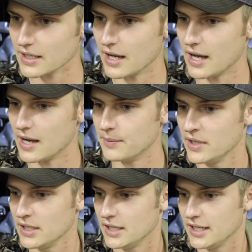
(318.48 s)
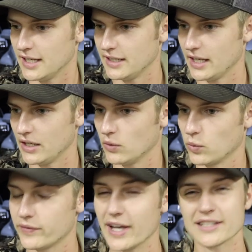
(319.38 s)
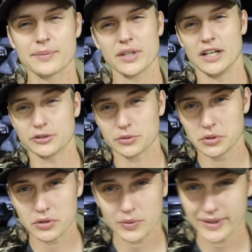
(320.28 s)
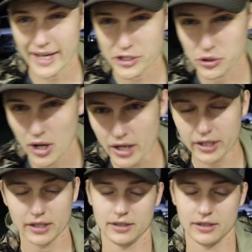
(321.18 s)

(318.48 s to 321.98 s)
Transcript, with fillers: And then we've got something else we're doing with that truck,